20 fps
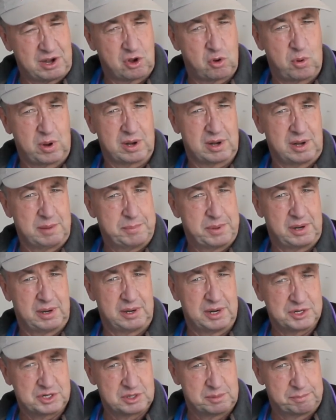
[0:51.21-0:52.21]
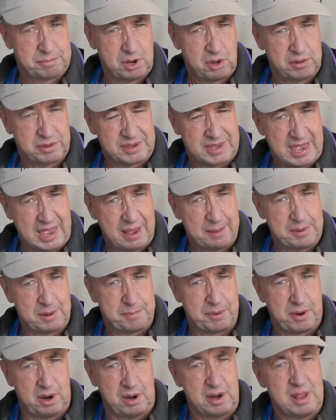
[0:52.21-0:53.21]
quickly, but it doesn't blow the cabin
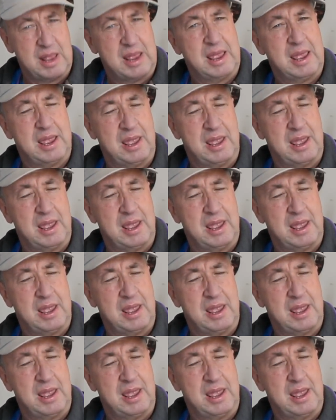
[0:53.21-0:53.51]
apart.